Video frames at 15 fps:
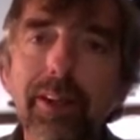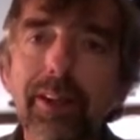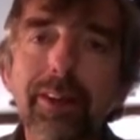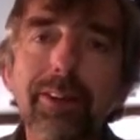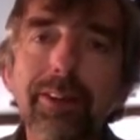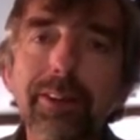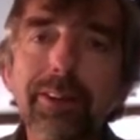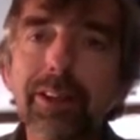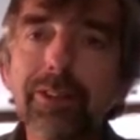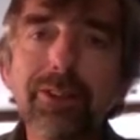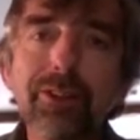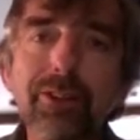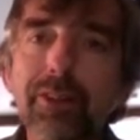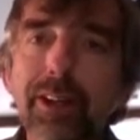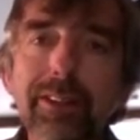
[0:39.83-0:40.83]
that does
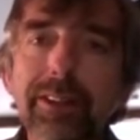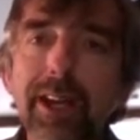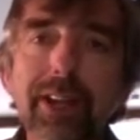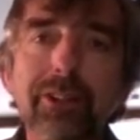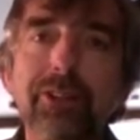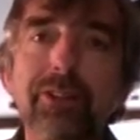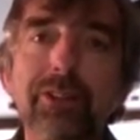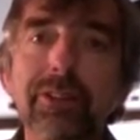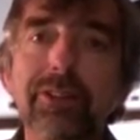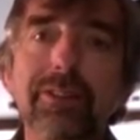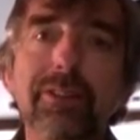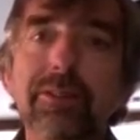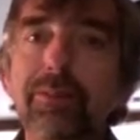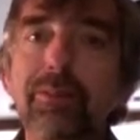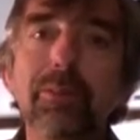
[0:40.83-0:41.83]
the transaction, just
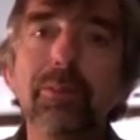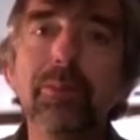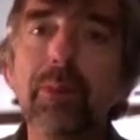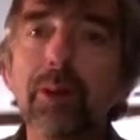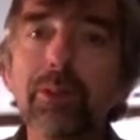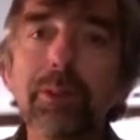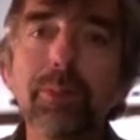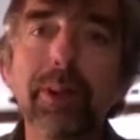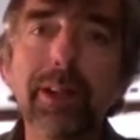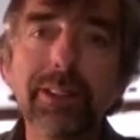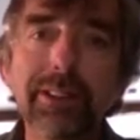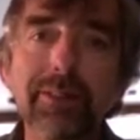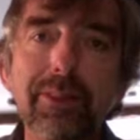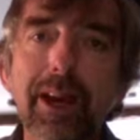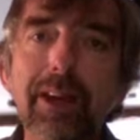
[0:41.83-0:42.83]
sort of
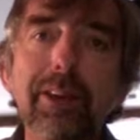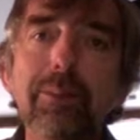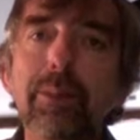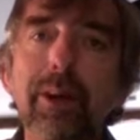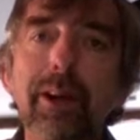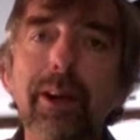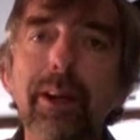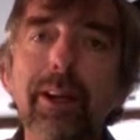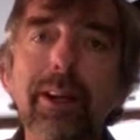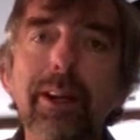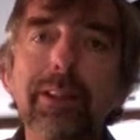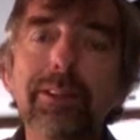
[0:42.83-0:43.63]
multiplies the value by